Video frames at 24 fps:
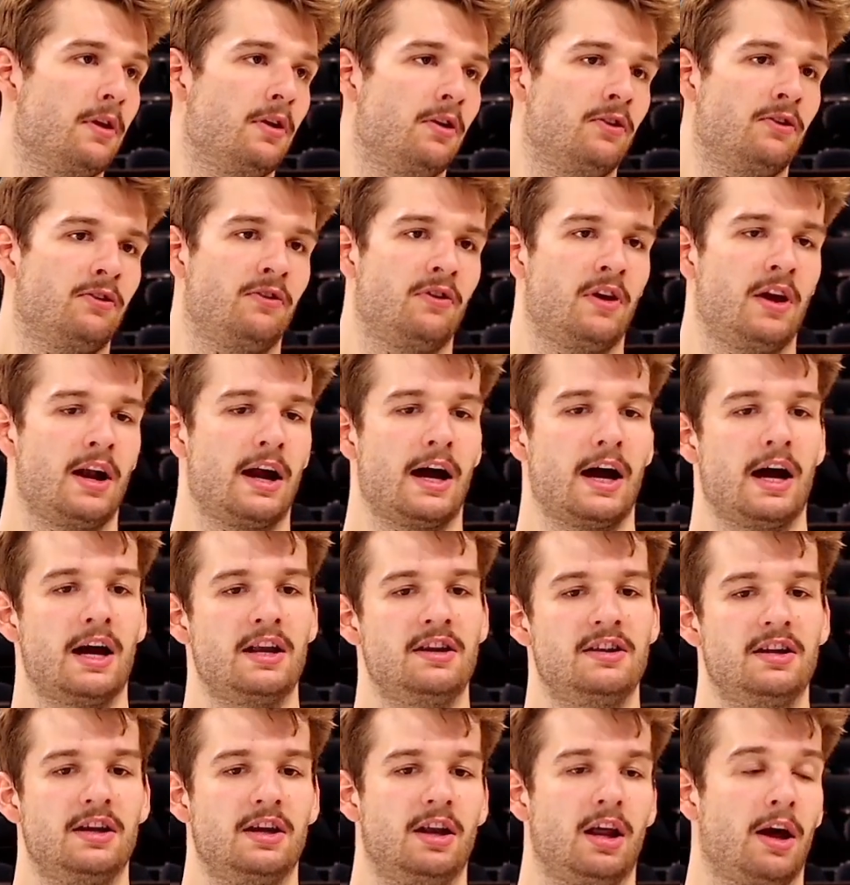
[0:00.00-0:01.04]
So then I
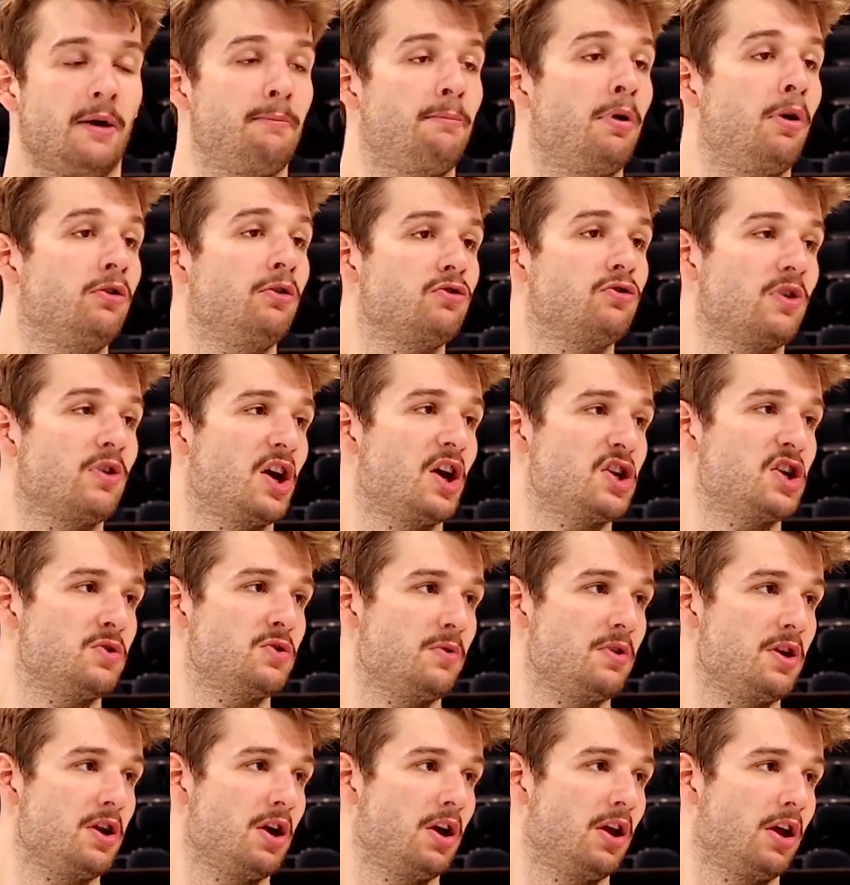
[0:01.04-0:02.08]
did like a
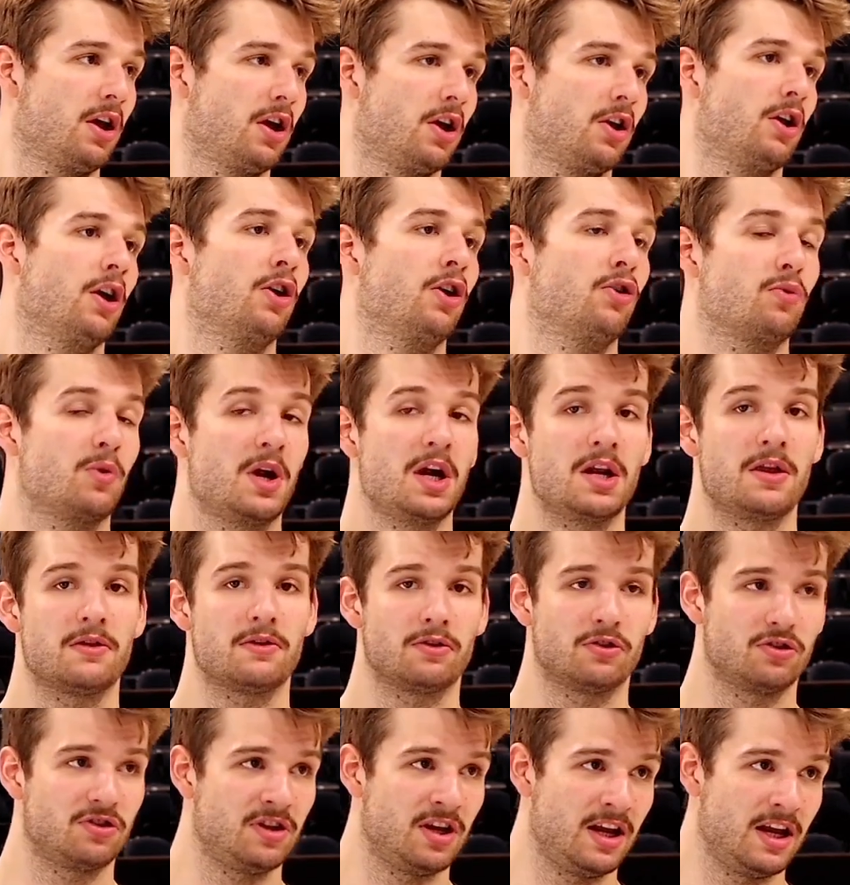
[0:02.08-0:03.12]
postgraduate year, like a grade
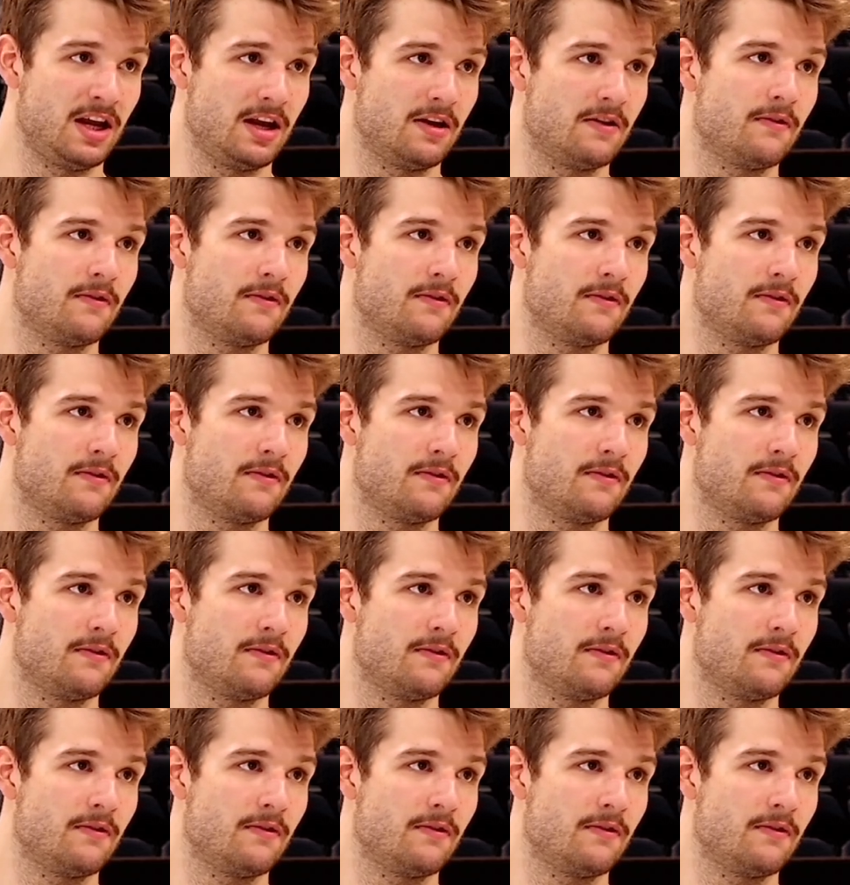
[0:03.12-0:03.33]
13.